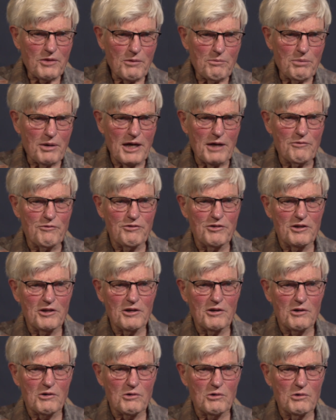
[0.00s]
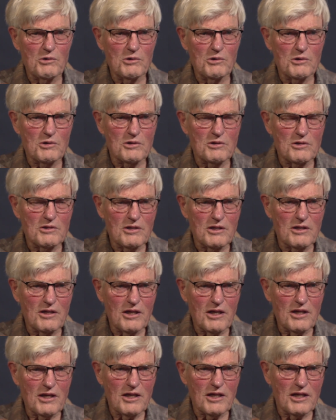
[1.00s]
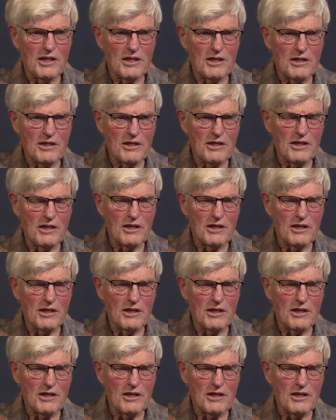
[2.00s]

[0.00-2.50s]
pipe fitting crews, I had